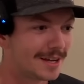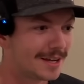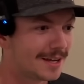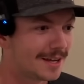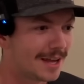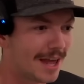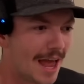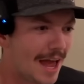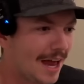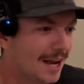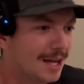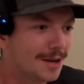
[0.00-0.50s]

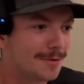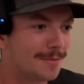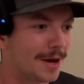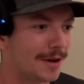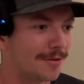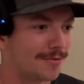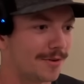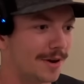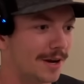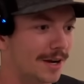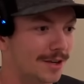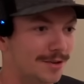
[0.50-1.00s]
any of my
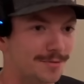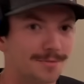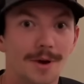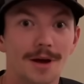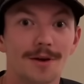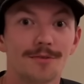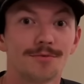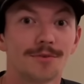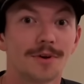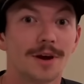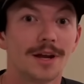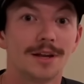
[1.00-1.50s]

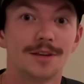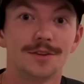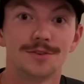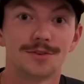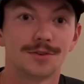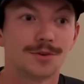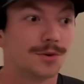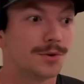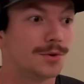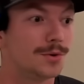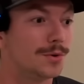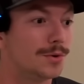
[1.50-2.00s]
friends
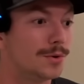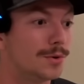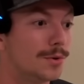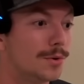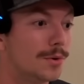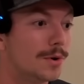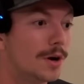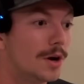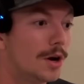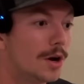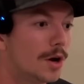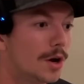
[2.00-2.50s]

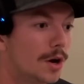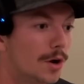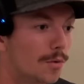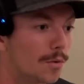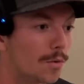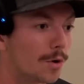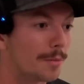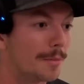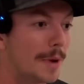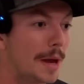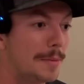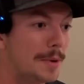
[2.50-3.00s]
who
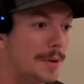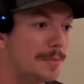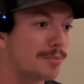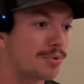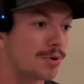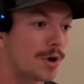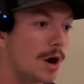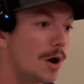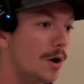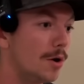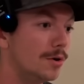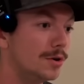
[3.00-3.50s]
were maybe
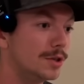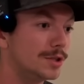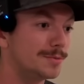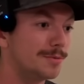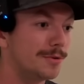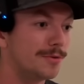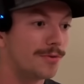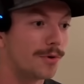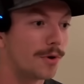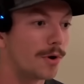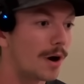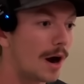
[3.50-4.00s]
pros
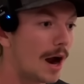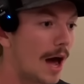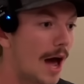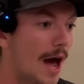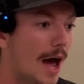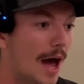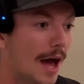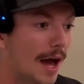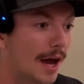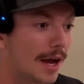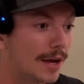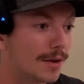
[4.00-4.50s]
before
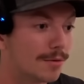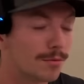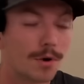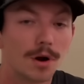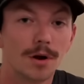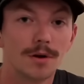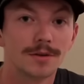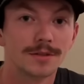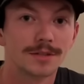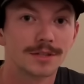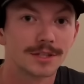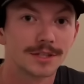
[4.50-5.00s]
I
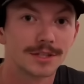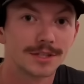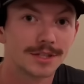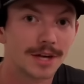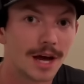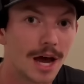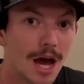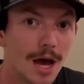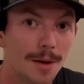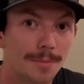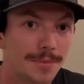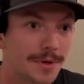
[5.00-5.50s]
rose to the
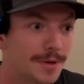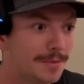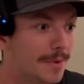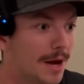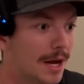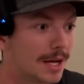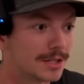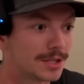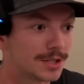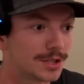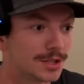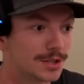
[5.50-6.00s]
top in
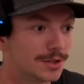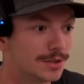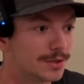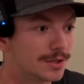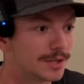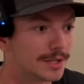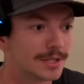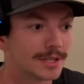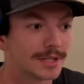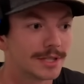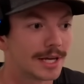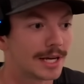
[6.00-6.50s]

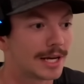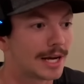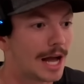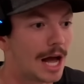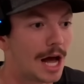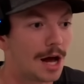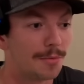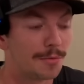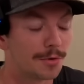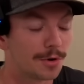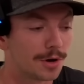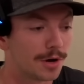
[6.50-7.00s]
Massachusetts, like
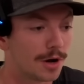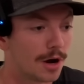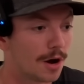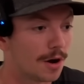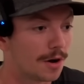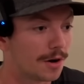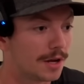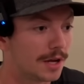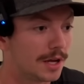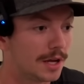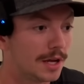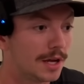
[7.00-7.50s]
Kyle
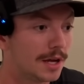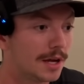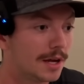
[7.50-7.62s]
Moriarty,